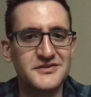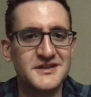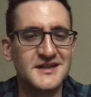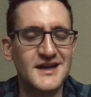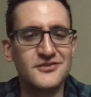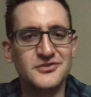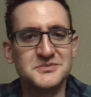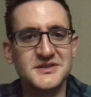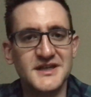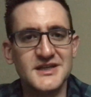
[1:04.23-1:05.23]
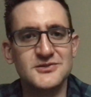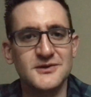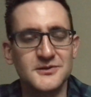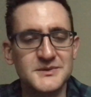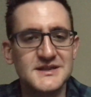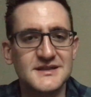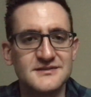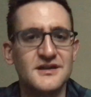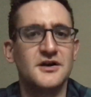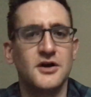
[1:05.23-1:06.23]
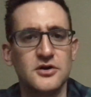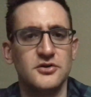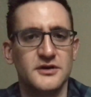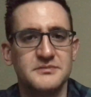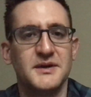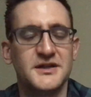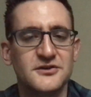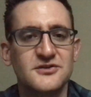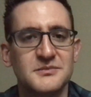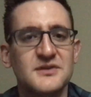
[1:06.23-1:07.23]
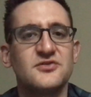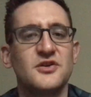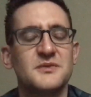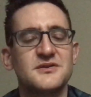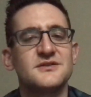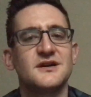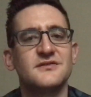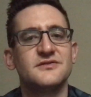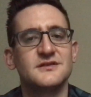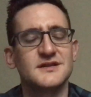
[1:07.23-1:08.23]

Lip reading: and then guys from today who are weak and say, oh, look, men used to be so much tougher.